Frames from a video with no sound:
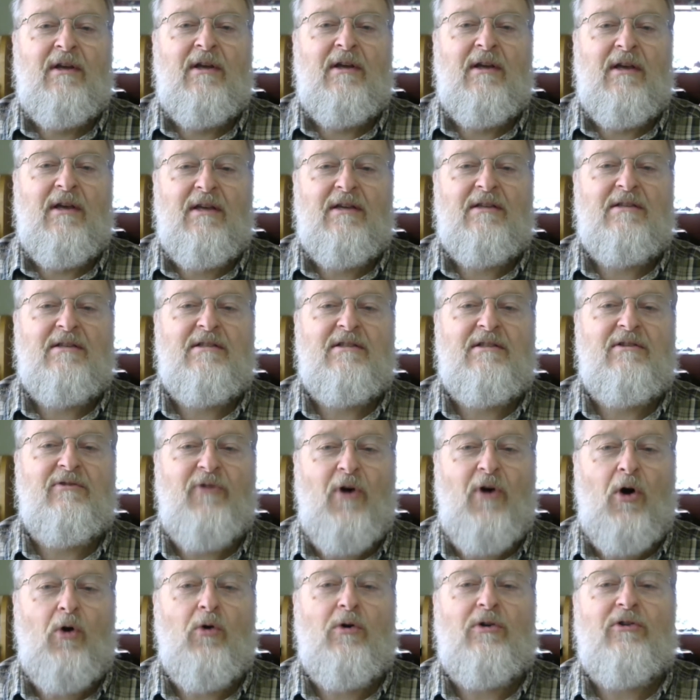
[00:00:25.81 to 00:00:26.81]
his
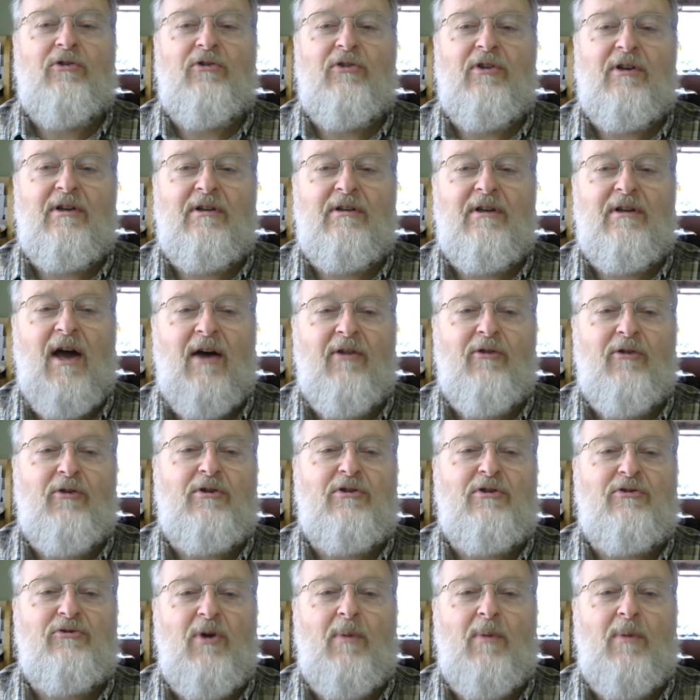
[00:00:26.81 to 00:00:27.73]
folks and others